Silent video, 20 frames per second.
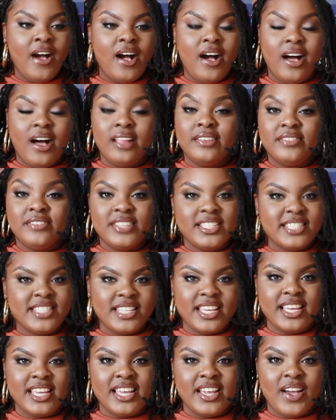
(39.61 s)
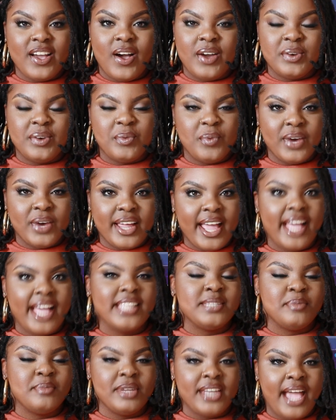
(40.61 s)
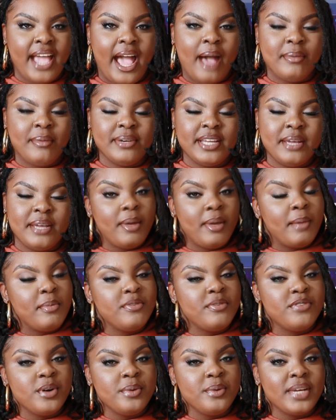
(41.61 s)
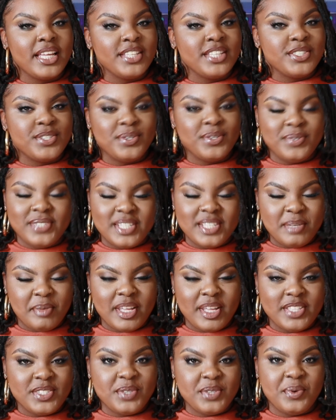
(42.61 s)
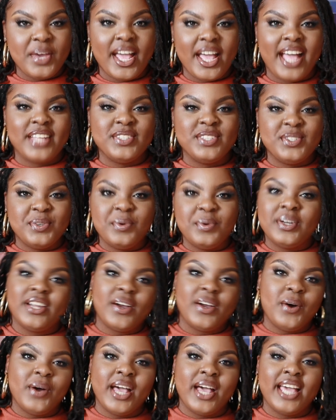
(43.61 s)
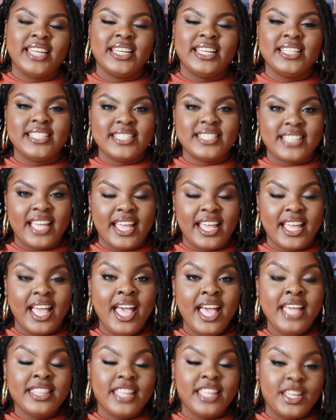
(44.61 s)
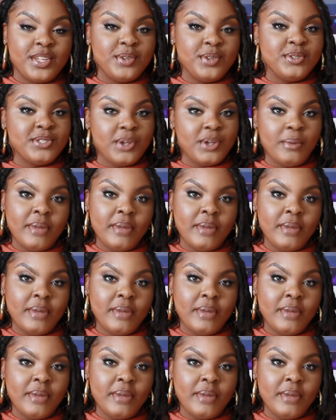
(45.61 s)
all of the tea on what has been happening. But before we get too deep into it, I do want to go ahead and say thank you so